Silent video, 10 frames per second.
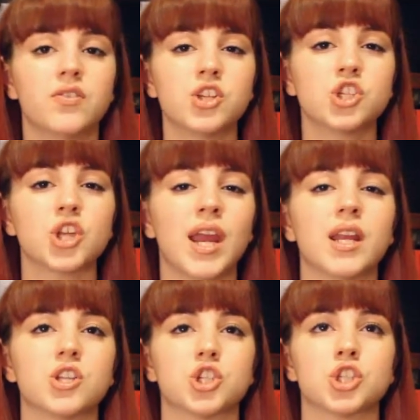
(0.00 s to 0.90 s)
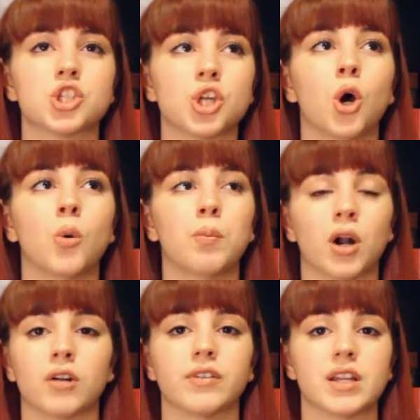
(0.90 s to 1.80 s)
this shade is just so
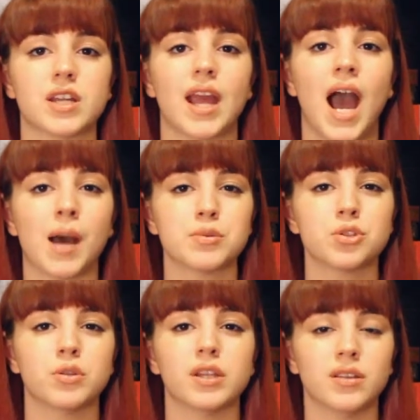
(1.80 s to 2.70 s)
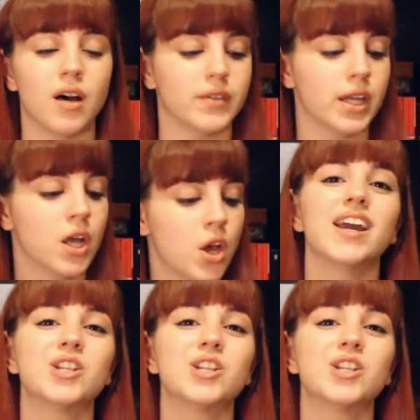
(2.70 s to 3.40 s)
perfect, and I absolutely love it.